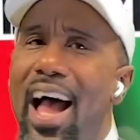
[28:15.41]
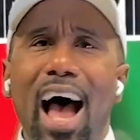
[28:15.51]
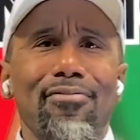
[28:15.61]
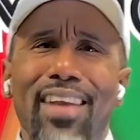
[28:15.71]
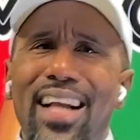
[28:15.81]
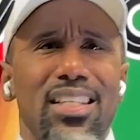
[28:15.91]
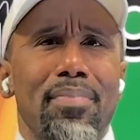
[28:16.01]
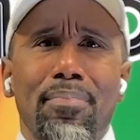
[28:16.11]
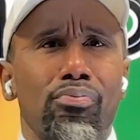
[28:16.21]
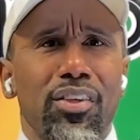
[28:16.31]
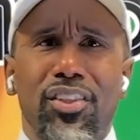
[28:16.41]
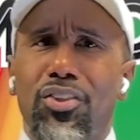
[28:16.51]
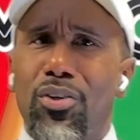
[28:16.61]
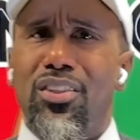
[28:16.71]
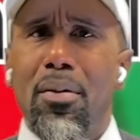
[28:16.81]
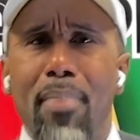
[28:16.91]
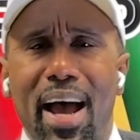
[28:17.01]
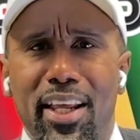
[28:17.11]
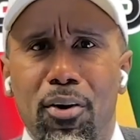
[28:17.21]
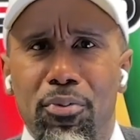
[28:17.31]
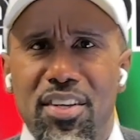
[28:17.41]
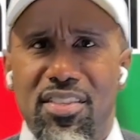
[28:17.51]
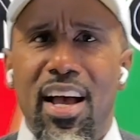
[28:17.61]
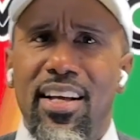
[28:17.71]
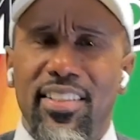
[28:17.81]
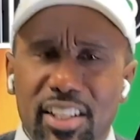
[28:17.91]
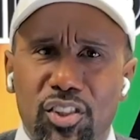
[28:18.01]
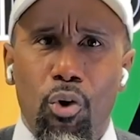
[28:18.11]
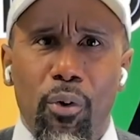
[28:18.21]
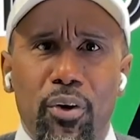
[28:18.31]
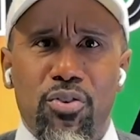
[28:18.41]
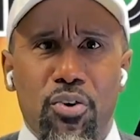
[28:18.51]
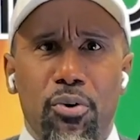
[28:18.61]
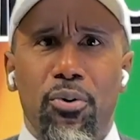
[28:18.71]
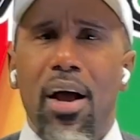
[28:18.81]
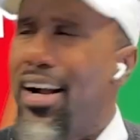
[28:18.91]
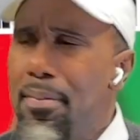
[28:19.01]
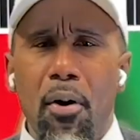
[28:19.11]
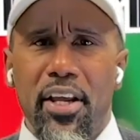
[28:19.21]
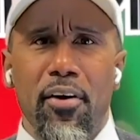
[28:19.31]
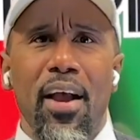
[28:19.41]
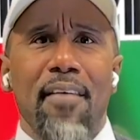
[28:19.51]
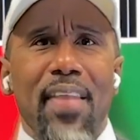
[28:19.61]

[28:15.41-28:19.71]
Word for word: I've got to be preaching to somebody on this digital winner circle. Come on here.